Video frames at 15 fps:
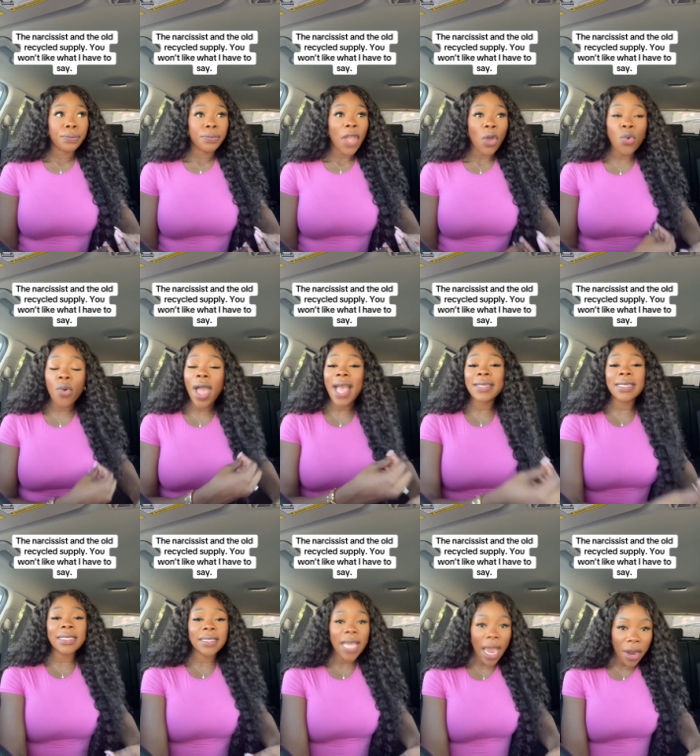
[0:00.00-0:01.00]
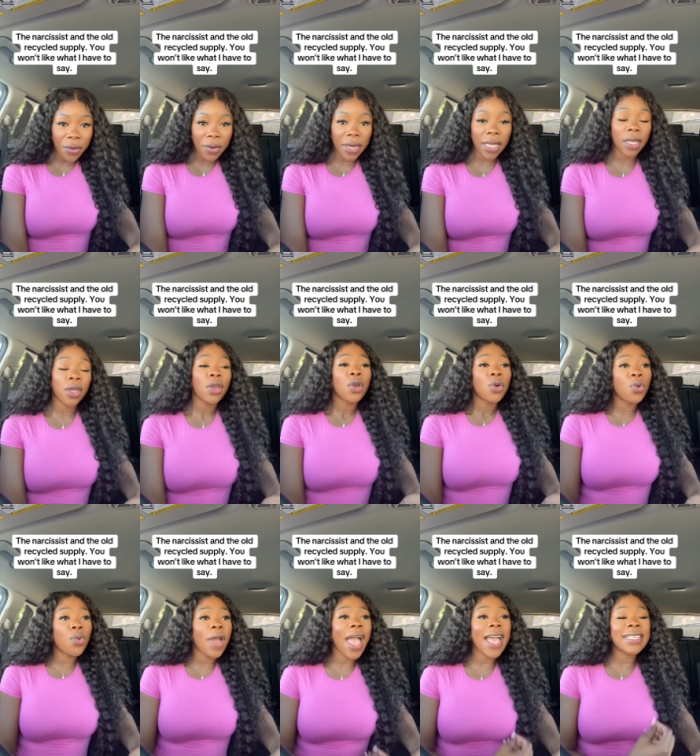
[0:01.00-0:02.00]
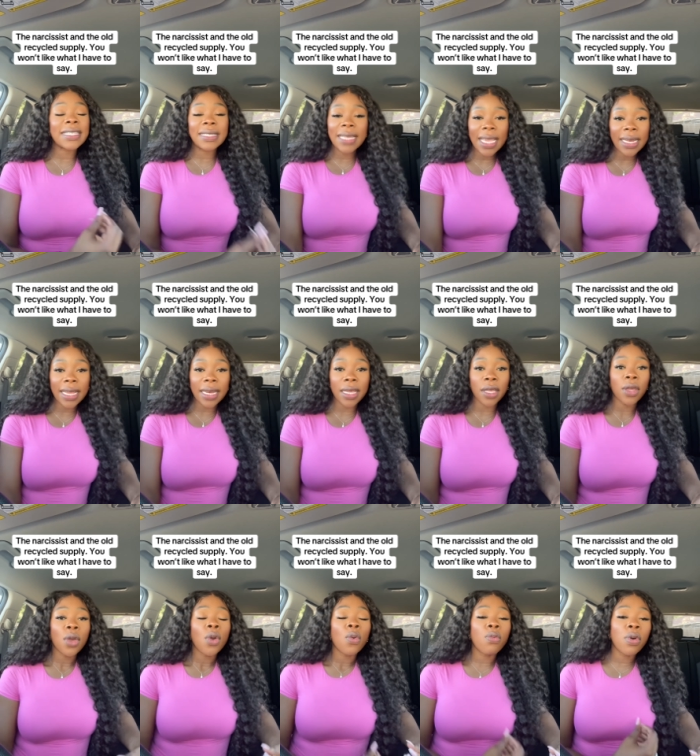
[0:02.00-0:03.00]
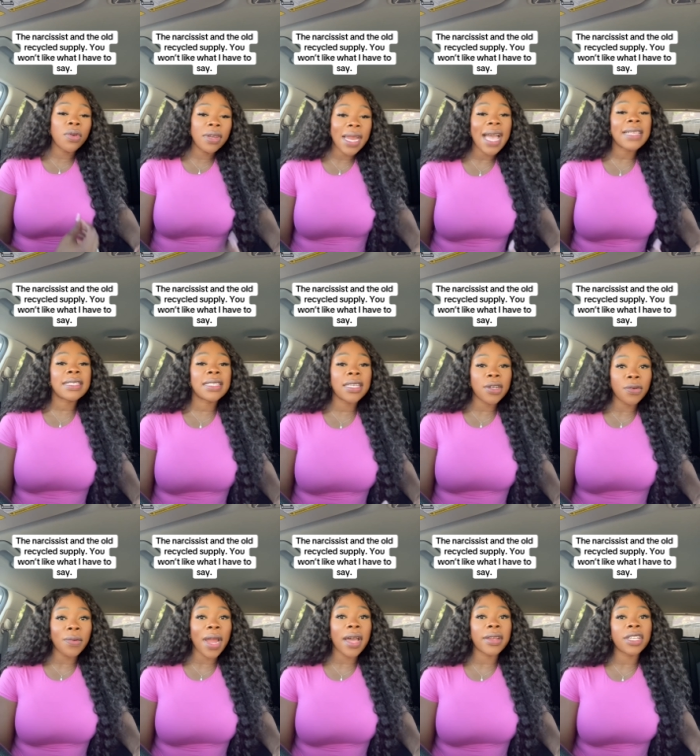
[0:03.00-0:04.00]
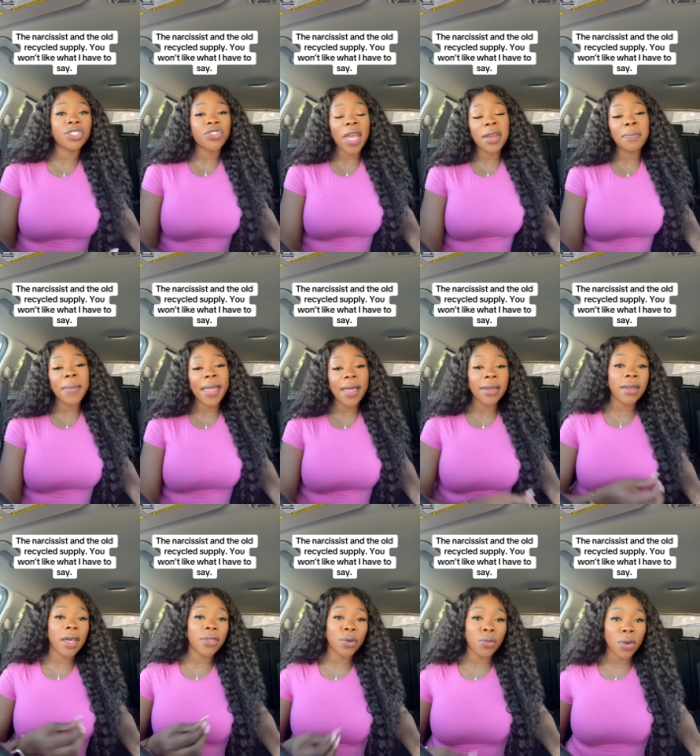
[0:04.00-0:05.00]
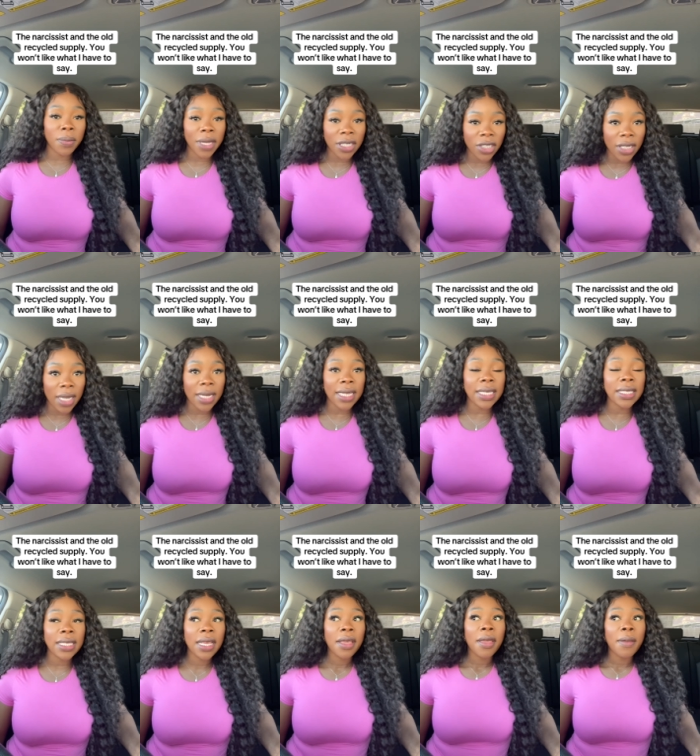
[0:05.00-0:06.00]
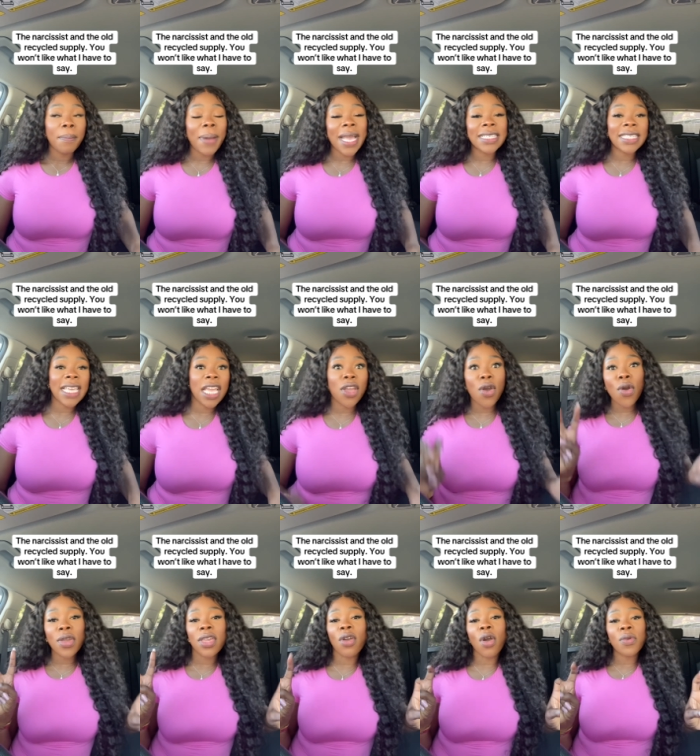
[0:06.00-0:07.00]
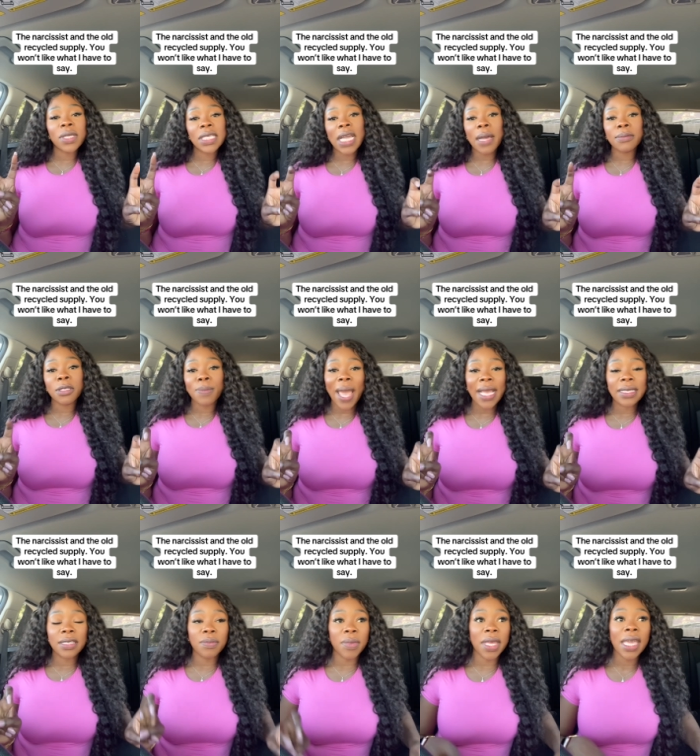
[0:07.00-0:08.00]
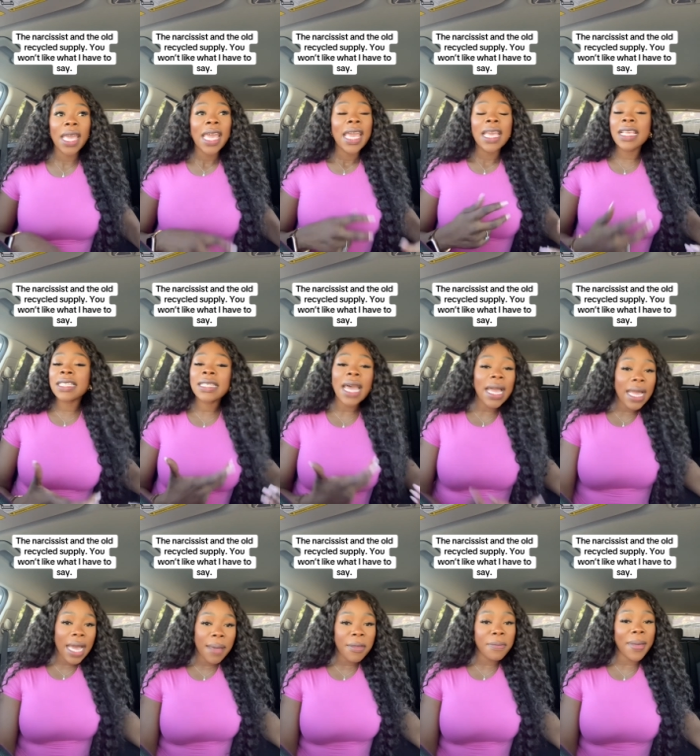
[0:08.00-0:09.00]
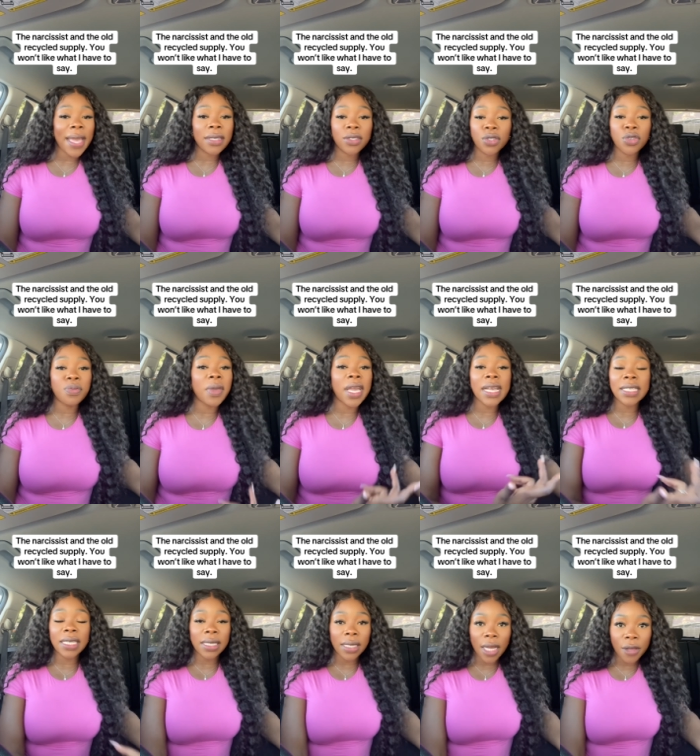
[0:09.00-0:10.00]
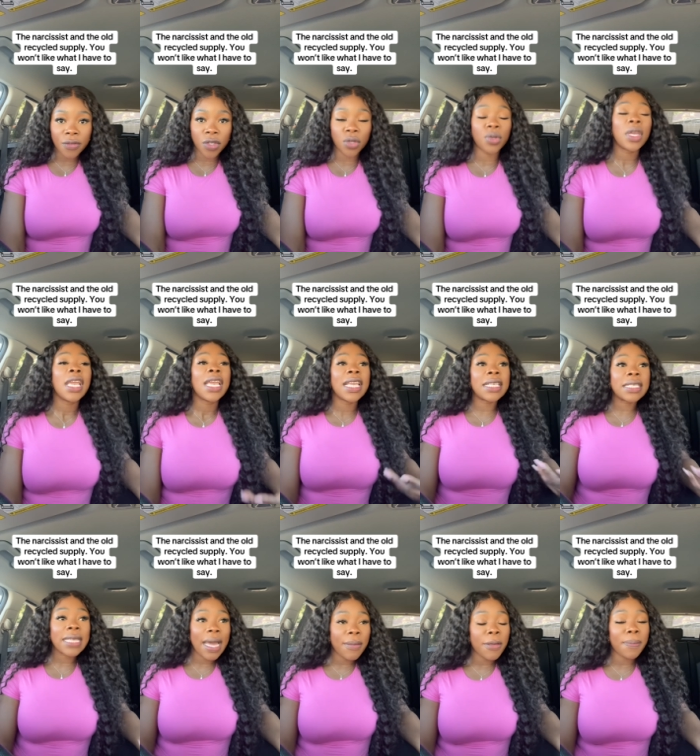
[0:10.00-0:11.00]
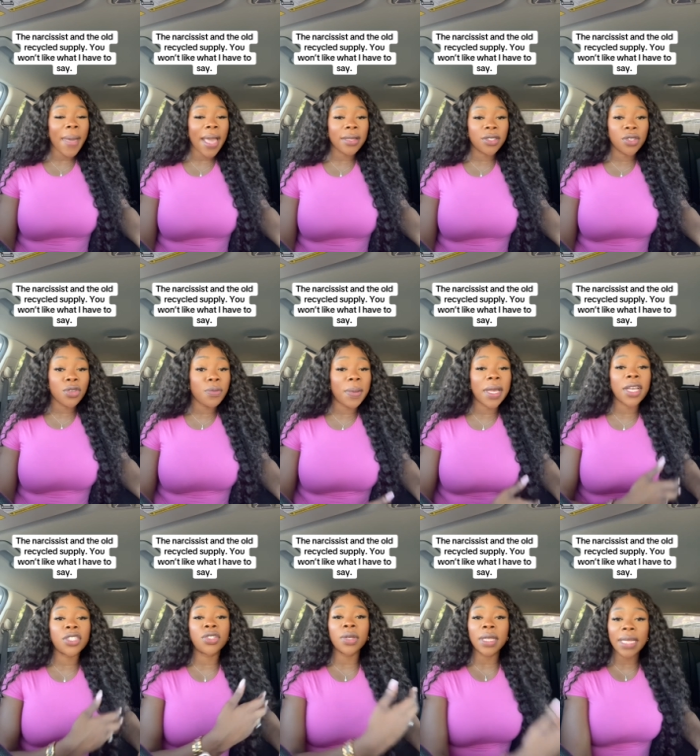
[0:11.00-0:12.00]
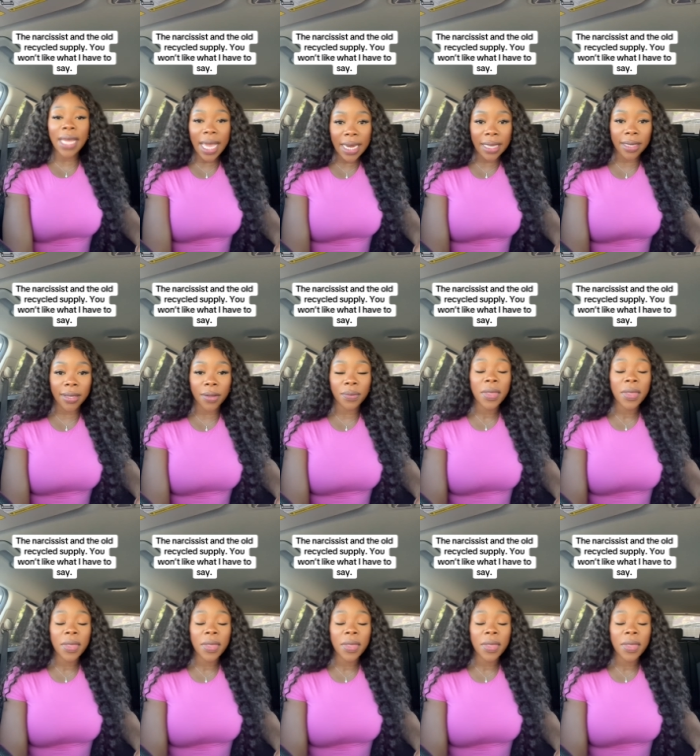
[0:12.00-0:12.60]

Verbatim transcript: who has integrity, who has dignity, will not sit around and try to make another woman jealous by saying, oh, he always comes back to me. He's not coming back to you because he loves you. He's coming back to you because you're letting him.